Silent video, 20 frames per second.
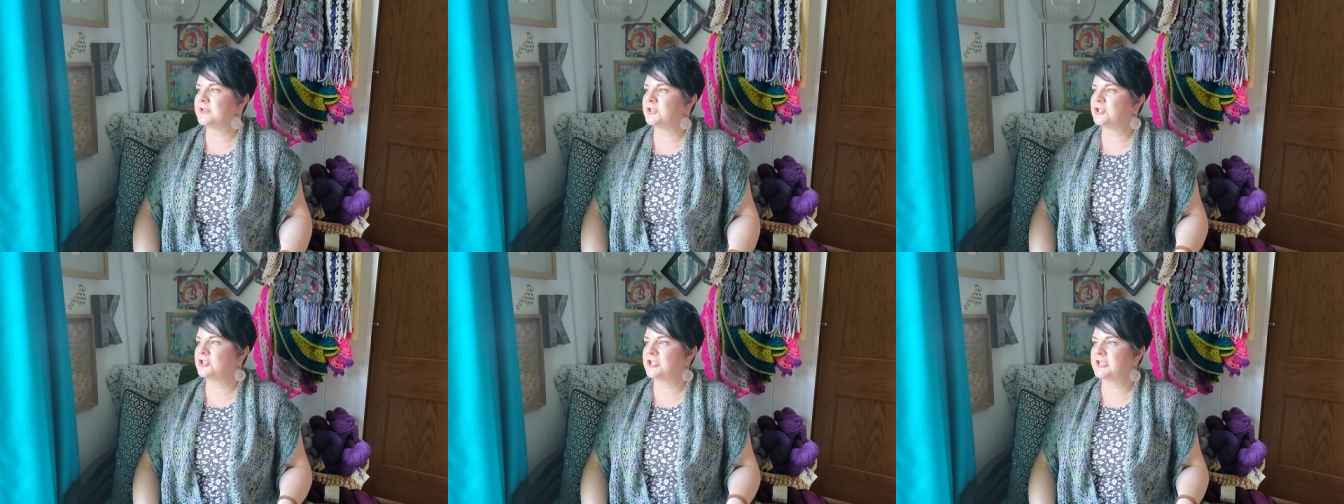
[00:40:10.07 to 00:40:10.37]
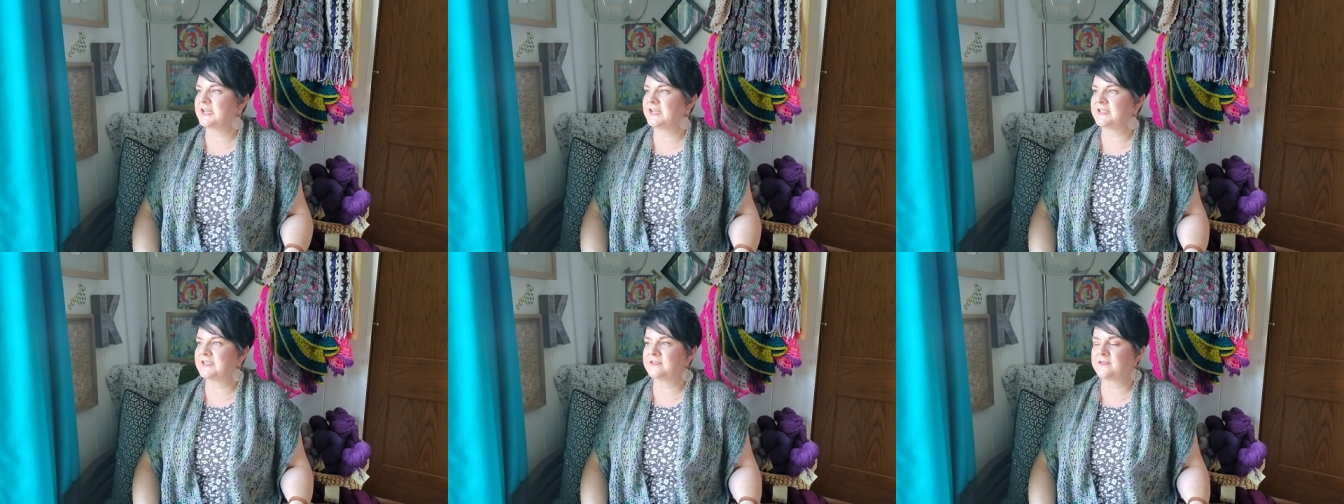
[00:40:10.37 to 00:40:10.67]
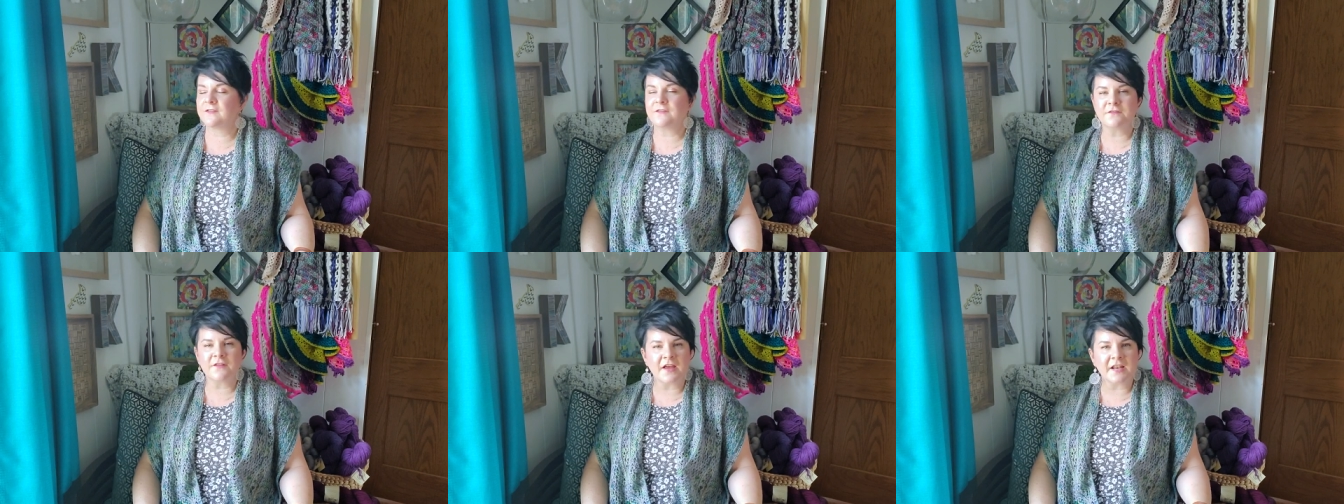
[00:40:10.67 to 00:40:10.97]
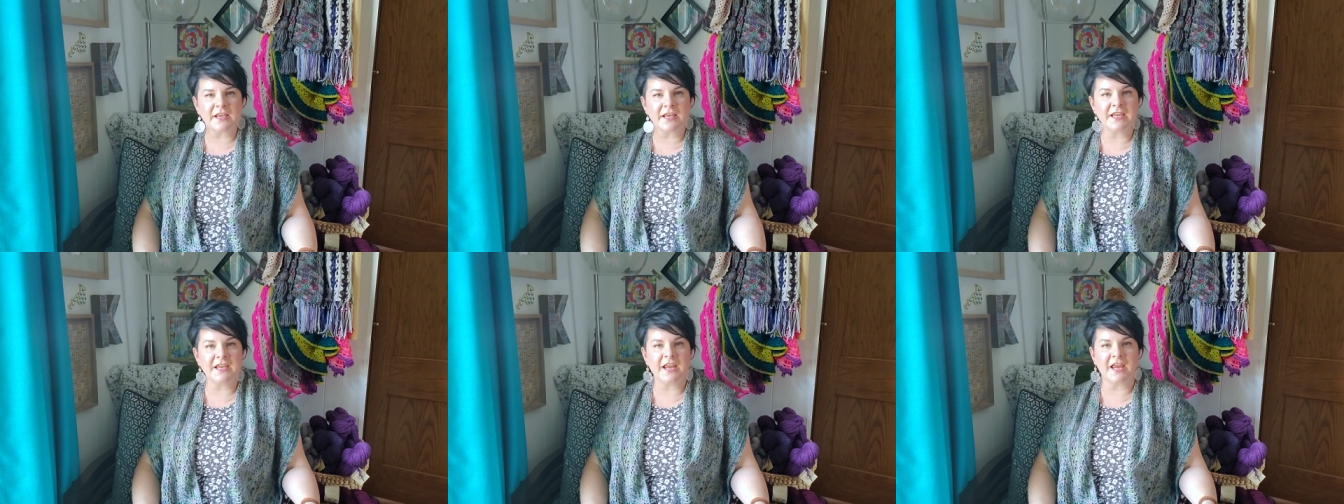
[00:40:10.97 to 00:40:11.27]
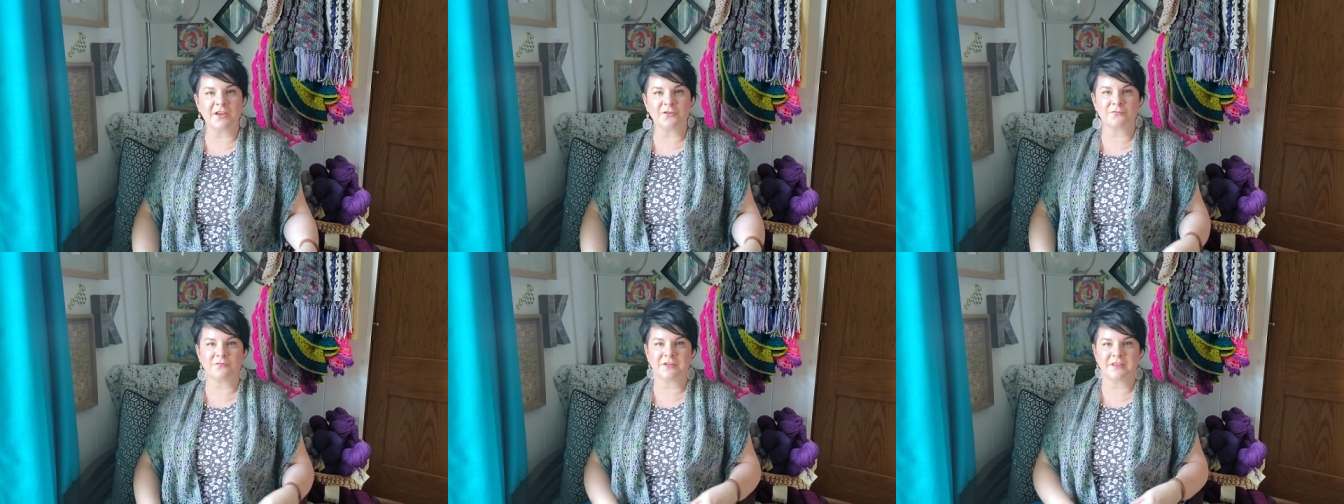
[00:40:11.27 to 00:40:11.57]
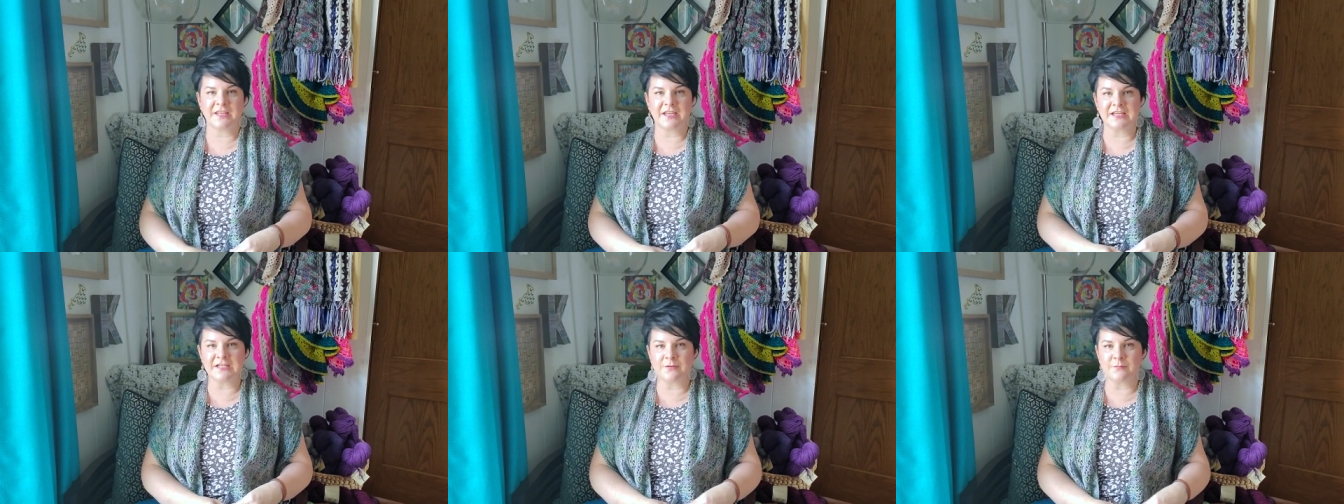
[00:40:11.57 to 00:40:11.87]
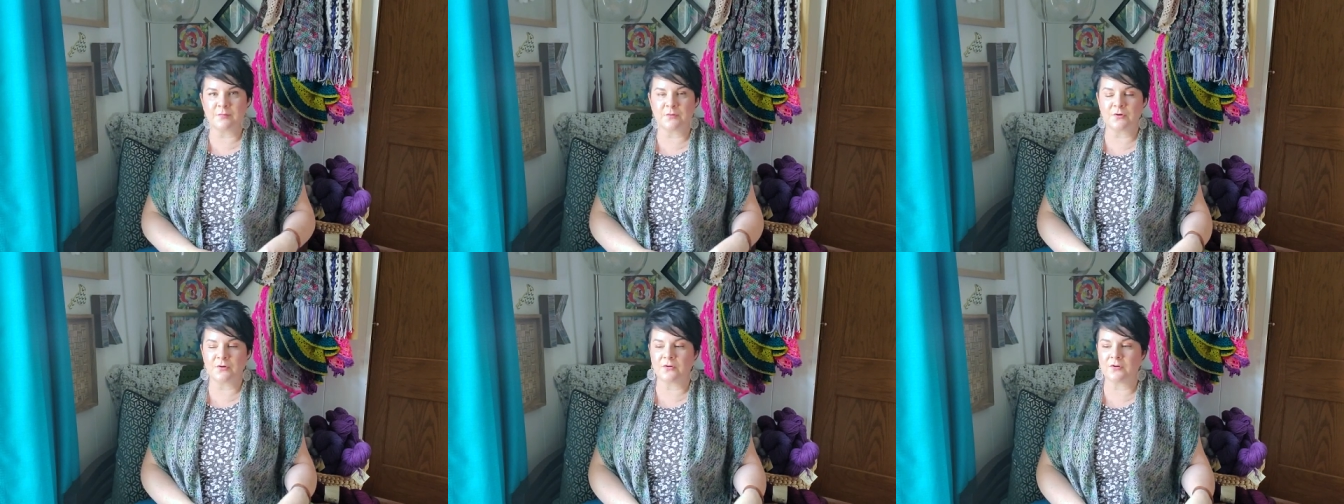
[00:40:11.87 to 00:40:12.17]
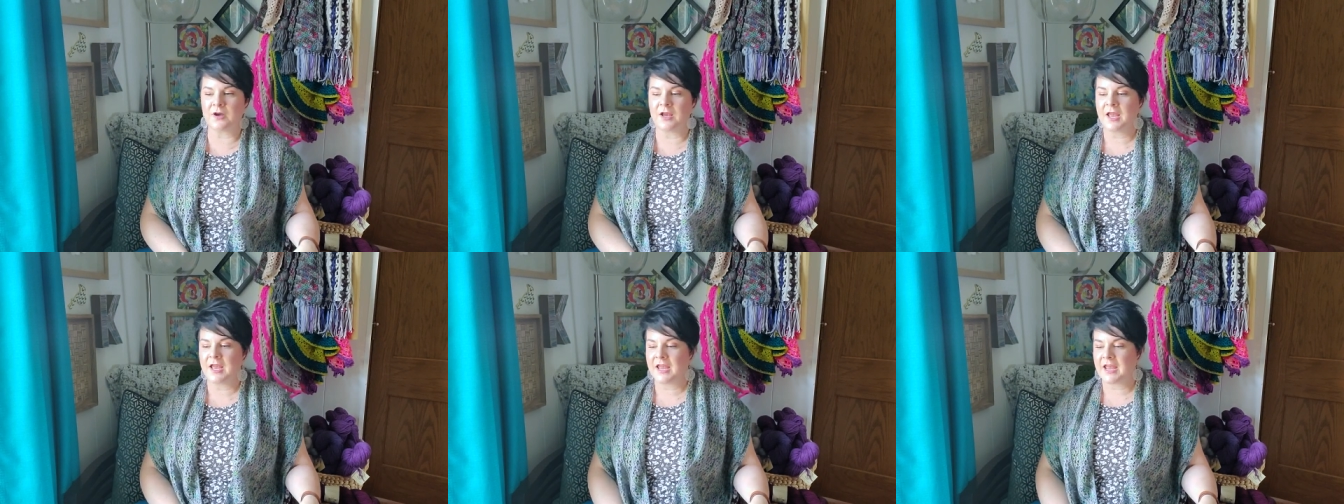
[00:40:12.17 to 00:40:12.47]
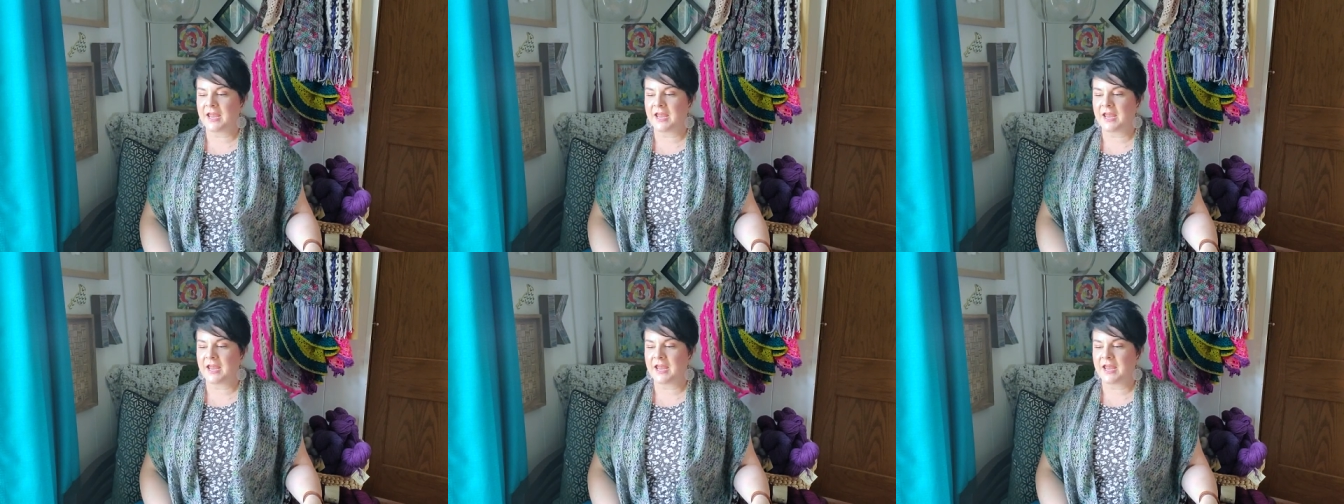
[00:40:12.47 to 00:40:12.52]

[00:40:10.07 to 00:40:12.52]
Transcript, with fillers: She is funny and relatable,